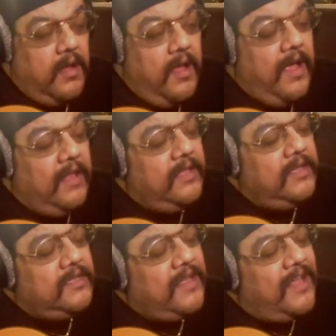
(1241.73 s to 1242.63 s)
At
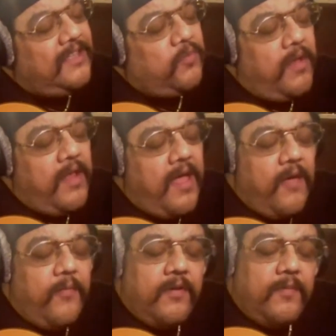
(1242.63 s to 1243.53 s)
least that's what I
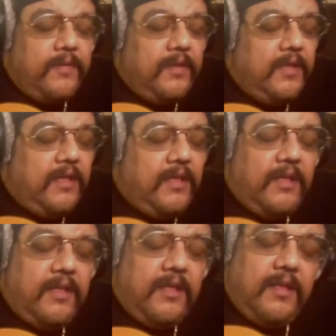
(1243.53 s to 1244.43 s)
will
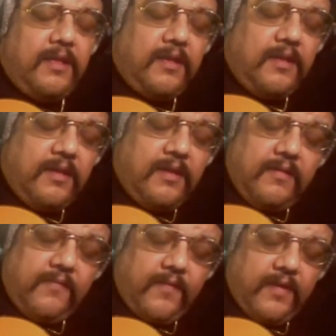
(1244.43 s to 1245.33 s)
believe.
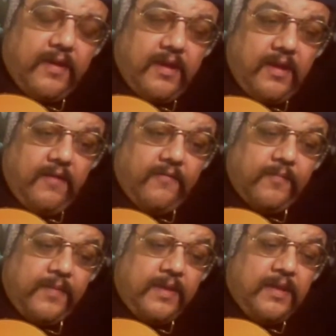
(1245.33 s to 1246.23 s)
For
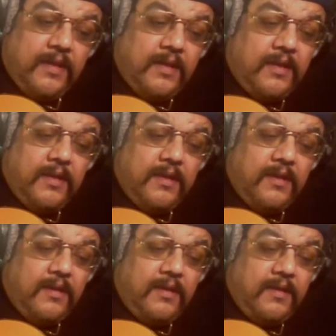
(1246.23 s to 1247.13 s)

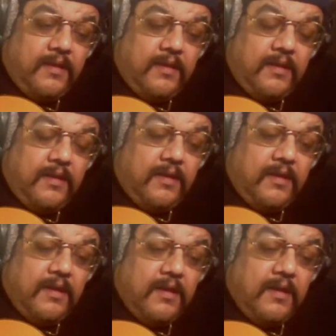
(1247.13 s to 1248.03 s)
me,
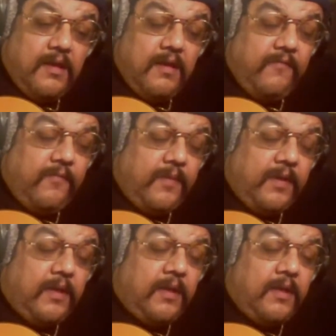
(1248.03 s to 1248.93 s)
for
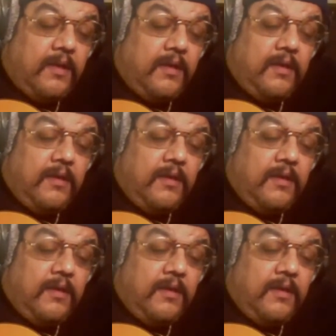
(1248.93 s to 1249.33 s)
me.